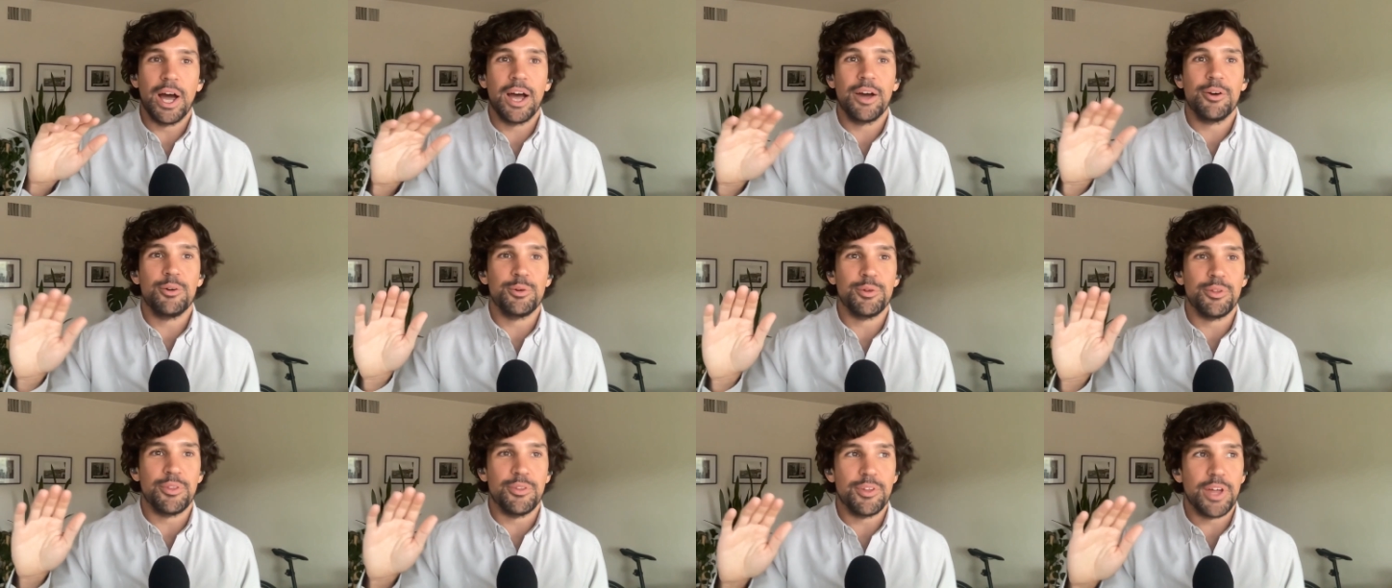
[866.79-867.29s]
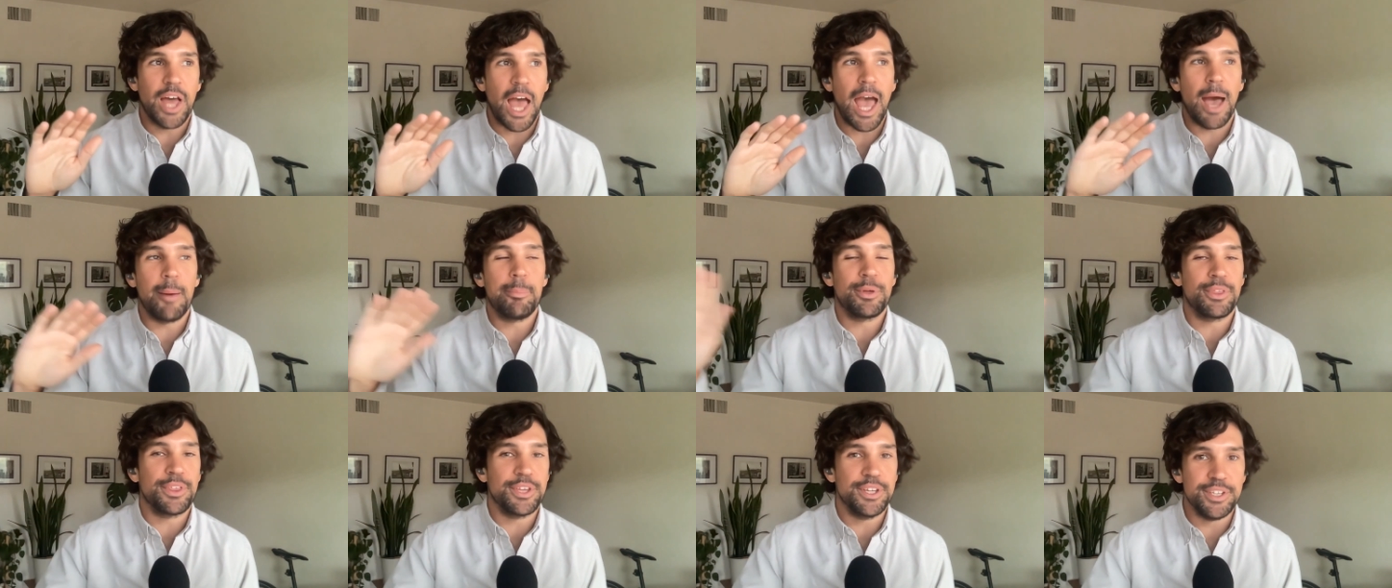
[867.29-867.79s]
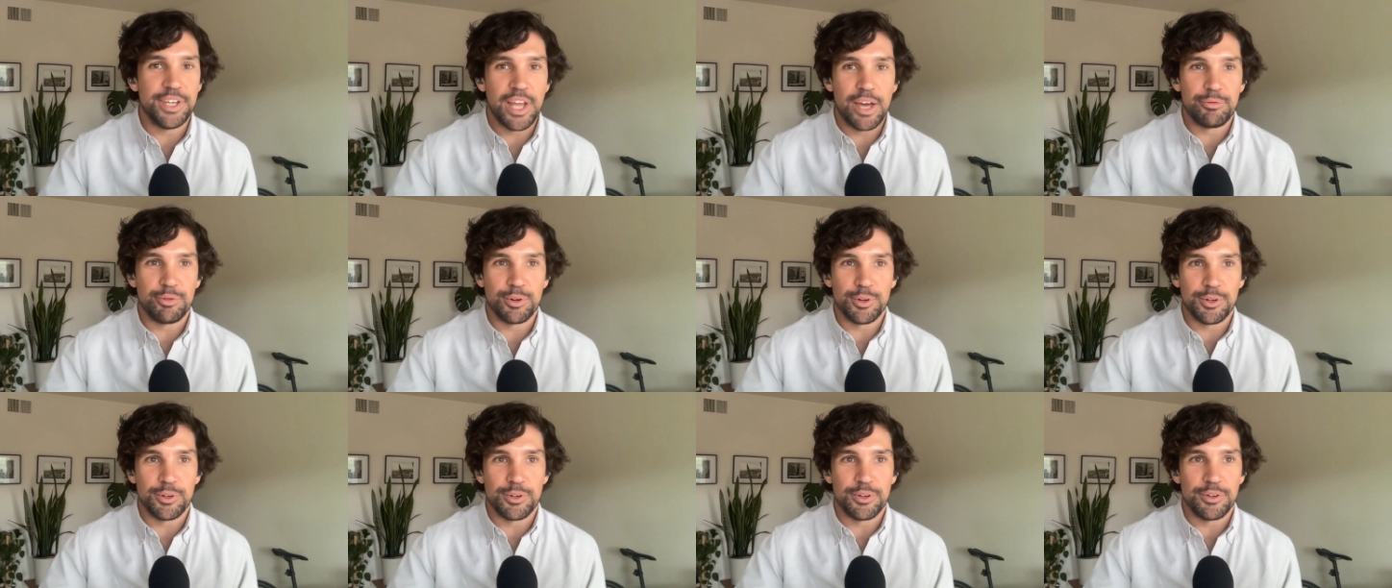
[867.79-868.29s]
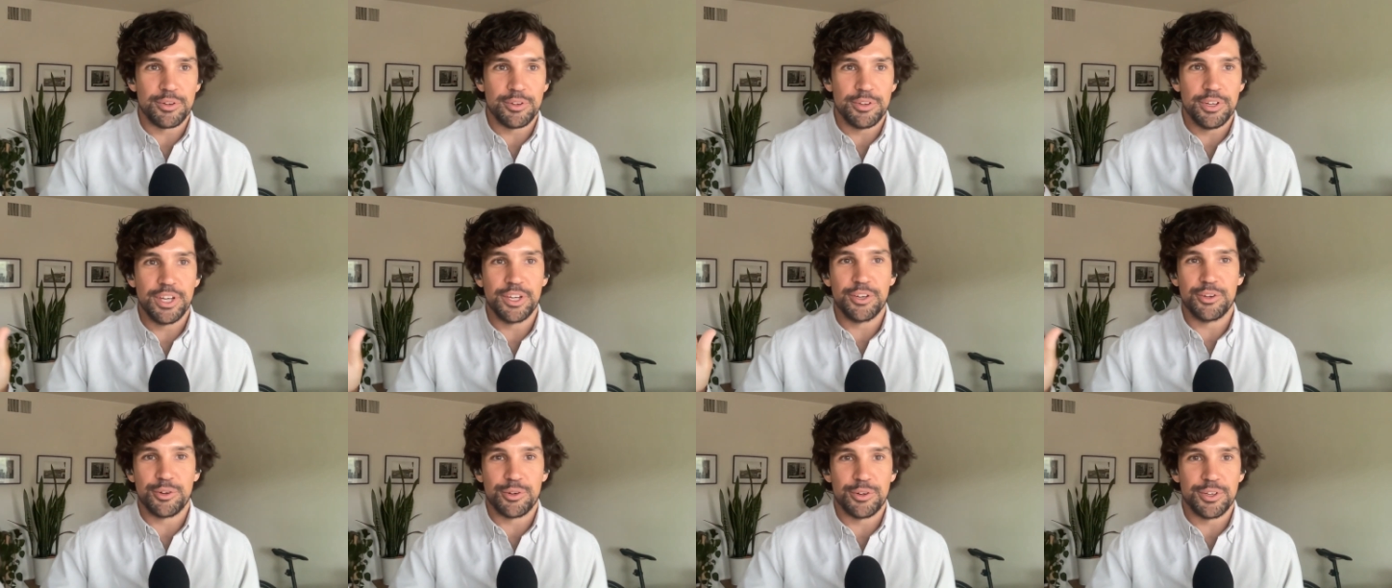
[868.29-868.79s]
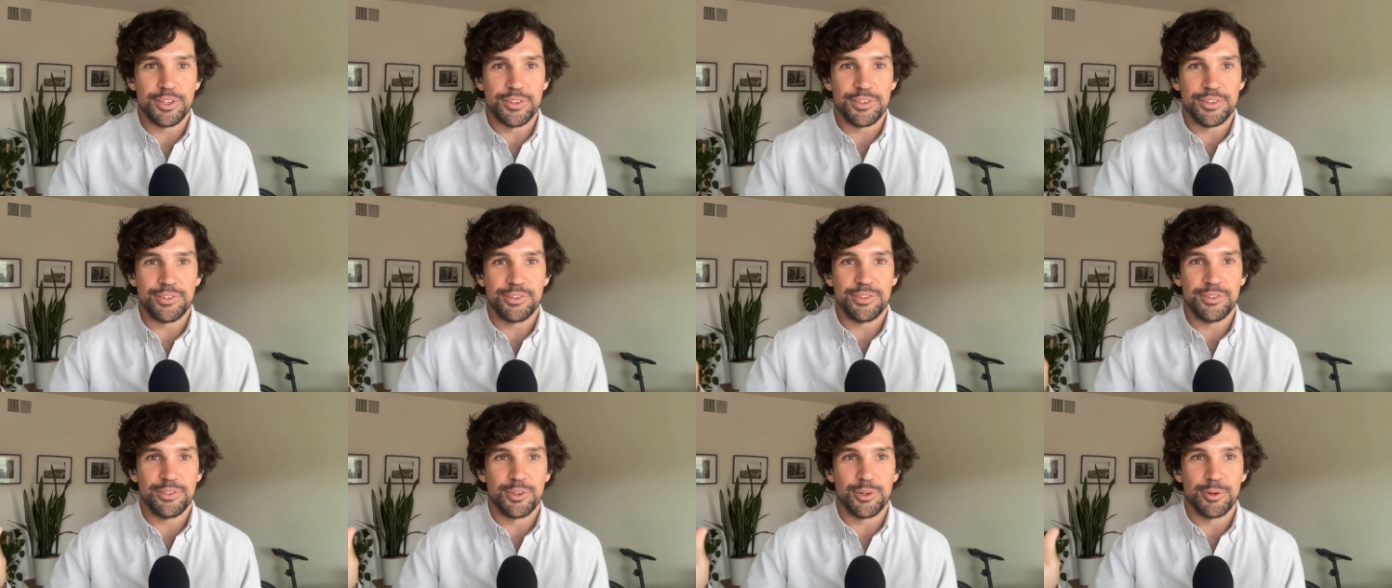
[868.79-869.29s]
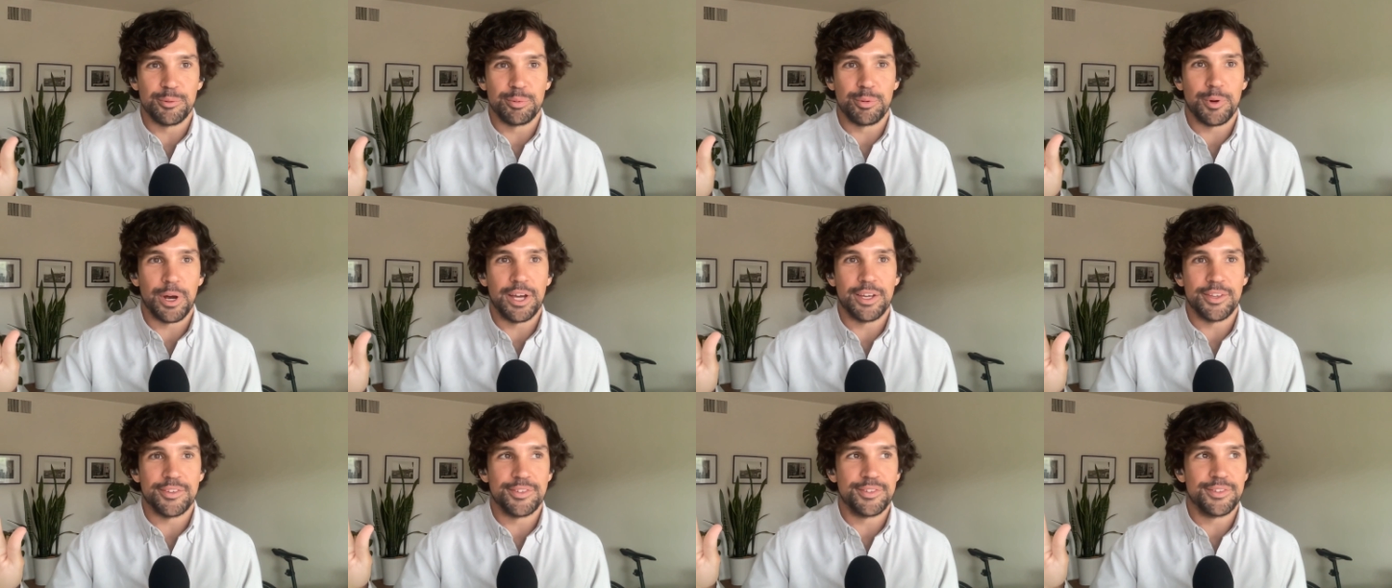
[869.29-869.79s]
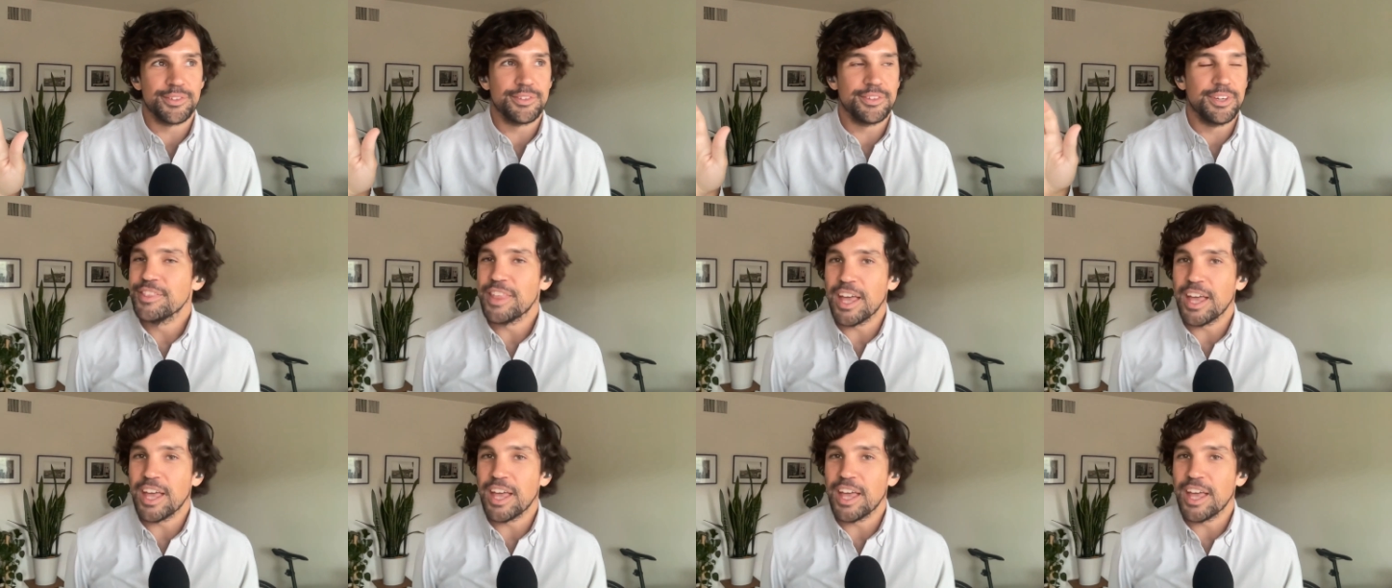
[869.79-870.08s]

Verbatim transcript: I would happily never increase their price.